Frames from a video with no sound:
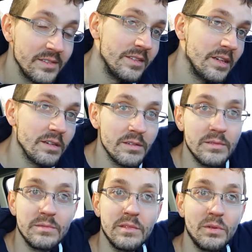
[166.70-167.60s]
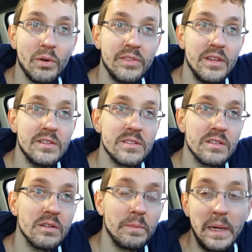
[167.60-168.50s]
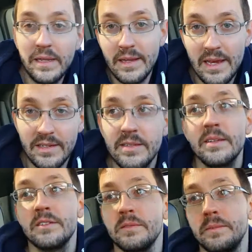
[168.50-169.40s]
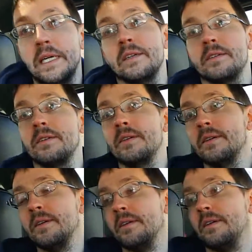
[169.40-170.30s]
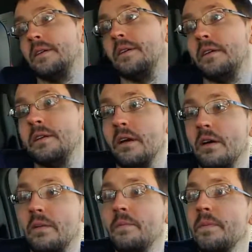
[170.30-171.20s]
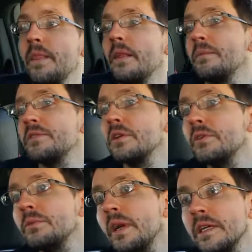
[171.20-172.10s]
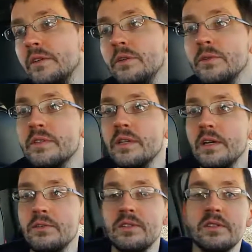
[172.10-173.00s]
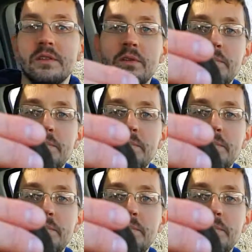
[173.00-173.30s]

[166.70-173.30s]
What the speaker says: you know, the Northeast is a little pain in the ass to catch some bass. So let me show you what I used. I used this little